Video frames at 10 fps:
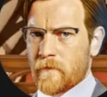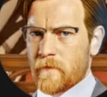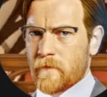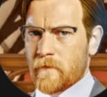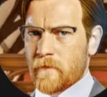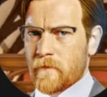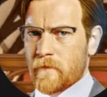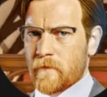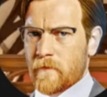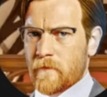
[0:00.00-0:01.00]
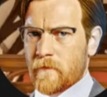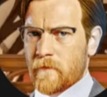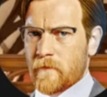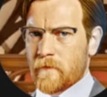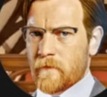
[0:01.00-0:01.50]

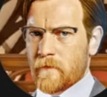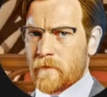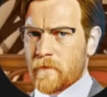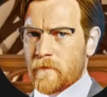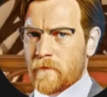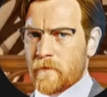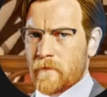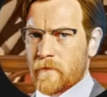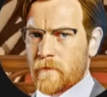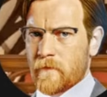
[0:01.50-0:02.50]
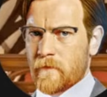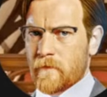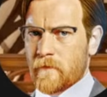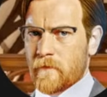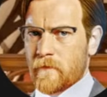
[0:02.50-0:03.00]

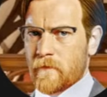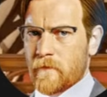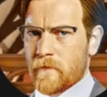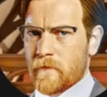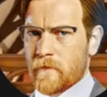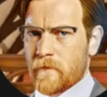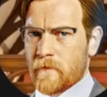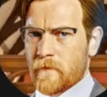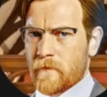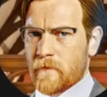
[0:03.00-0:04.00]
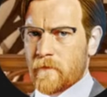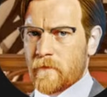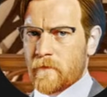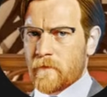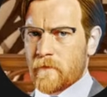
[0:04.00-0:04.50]

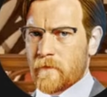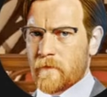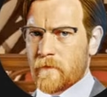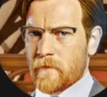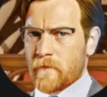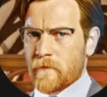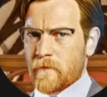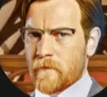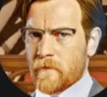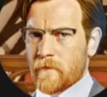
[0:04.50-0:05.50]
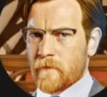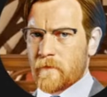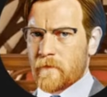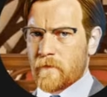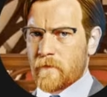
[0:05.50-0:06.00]

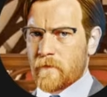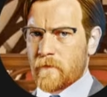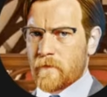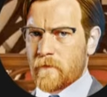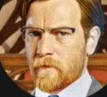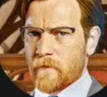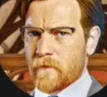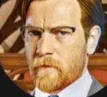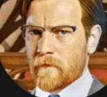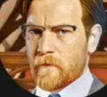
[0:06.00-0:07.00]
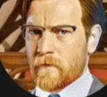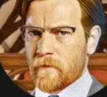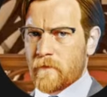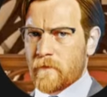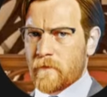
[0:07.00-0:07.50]

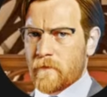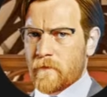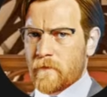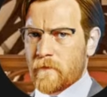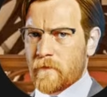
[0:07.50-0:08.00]
The person shown says nothing.